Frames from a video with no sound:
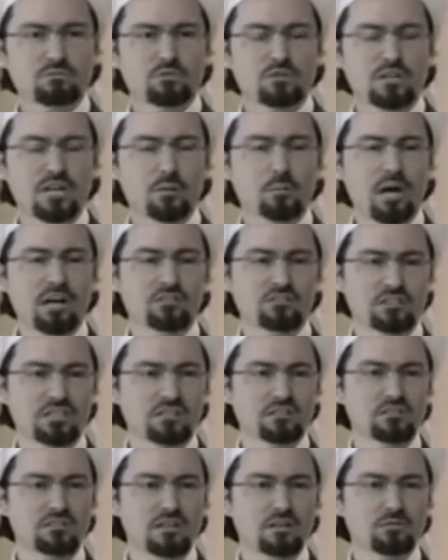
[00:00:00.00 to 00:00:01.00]
Forget about your
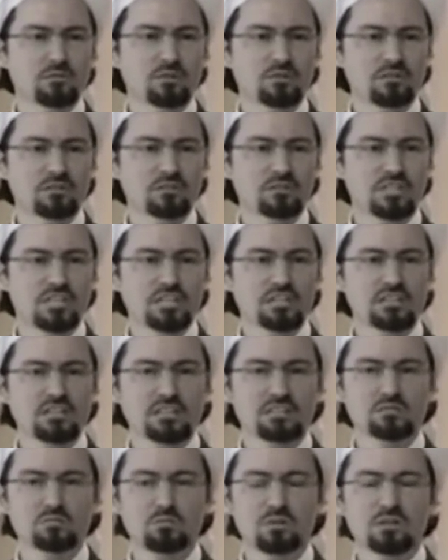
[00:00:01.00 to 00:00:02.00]
liver and your
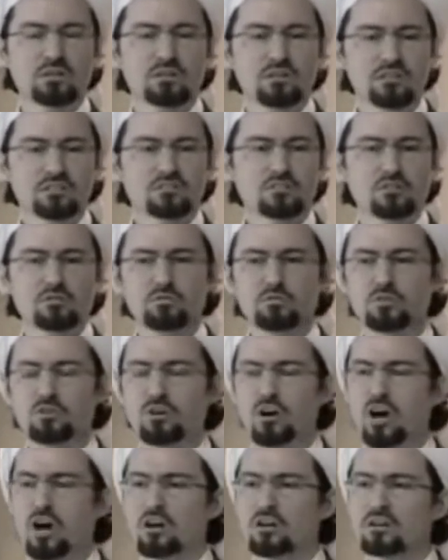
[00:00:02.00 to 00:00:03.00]
kidneys, but it's good for
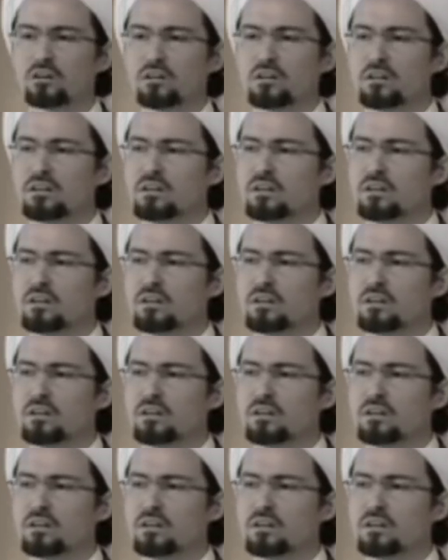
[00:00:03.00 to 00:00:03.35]
your heart.